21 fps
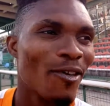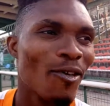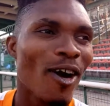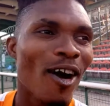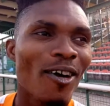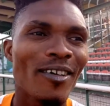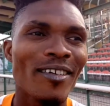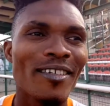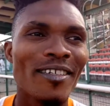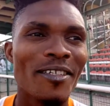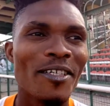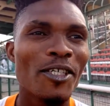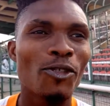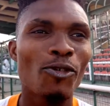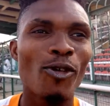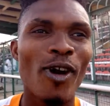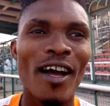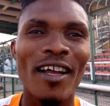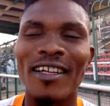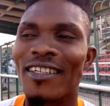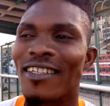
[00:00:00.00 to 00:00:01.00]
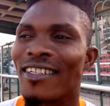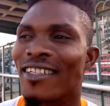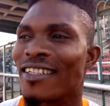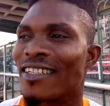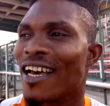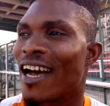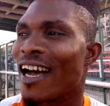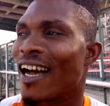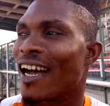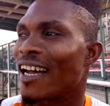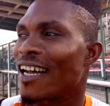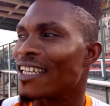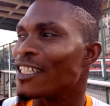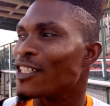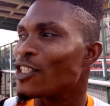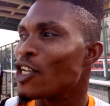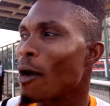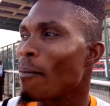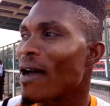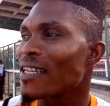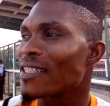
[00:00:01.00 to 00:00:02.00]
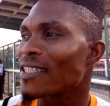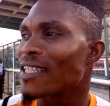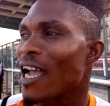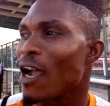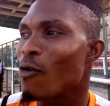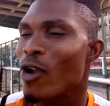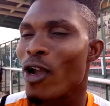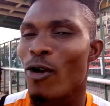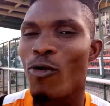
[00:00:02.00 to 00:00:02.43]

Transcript: Well, this one, the normal style